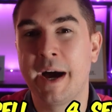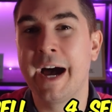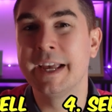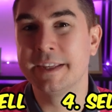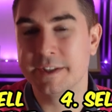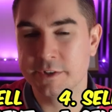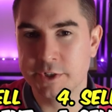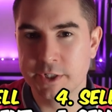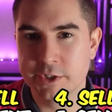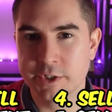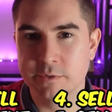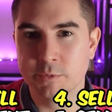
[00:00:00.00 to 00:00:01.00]
buying
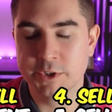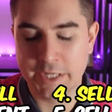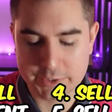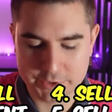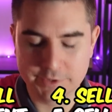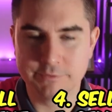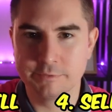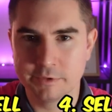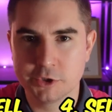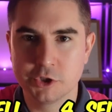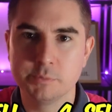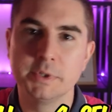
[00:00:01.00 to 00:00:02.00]
contingent, which actually
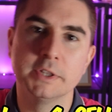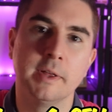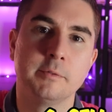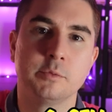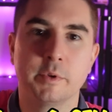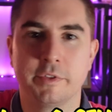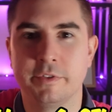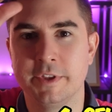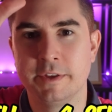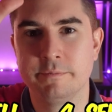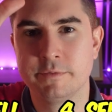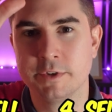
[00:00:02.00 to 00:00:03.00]
should be lumped with
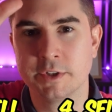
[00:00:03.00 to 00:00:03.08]
the,